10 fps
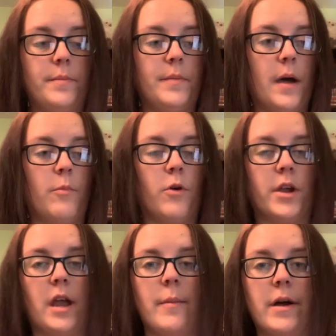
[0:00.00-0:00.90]
I'm
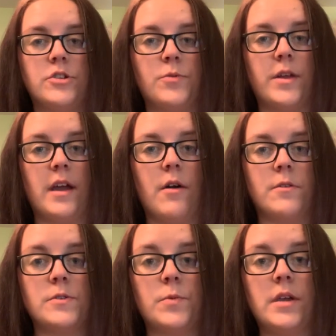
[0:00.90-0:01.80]
working about 20
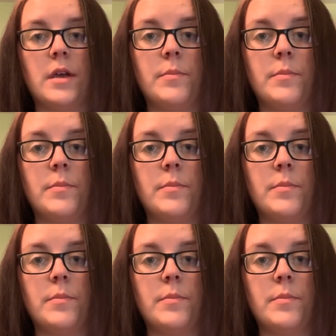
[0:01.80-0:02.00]
hours a week